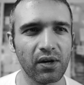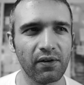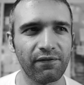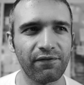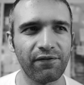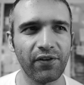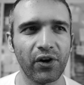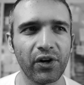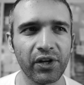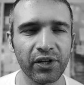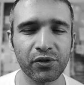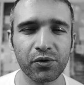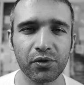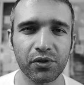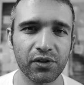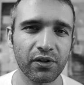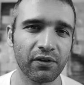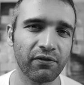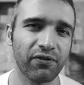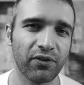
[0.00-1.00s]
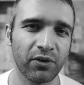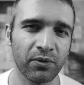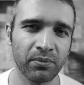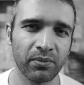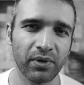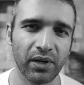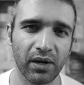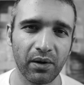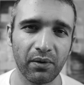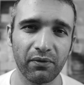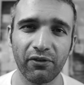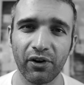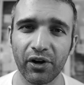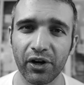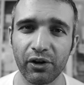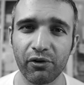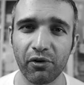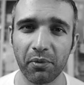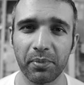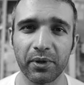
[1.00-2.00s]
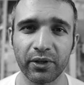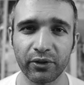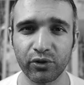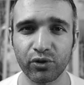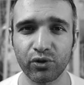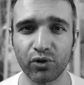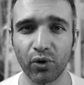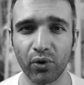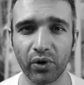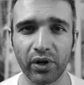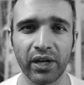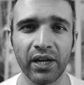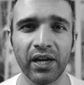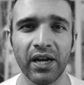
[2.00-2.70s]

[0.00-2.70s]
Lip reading: very interesting film, a very gripping story